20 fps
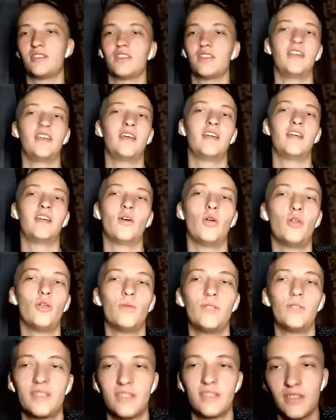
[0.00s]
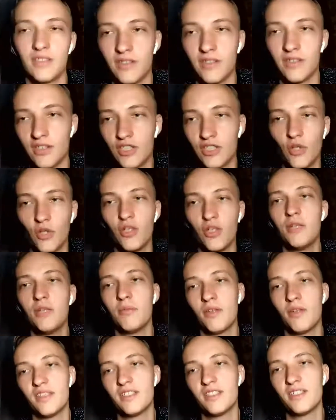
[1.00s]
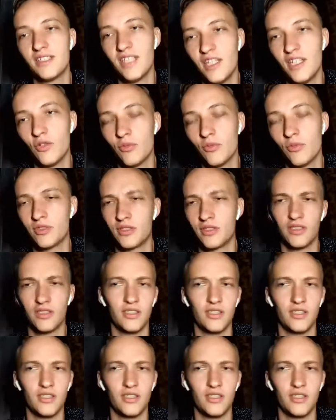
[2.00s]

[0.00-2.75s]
they always saw him at the stadiums,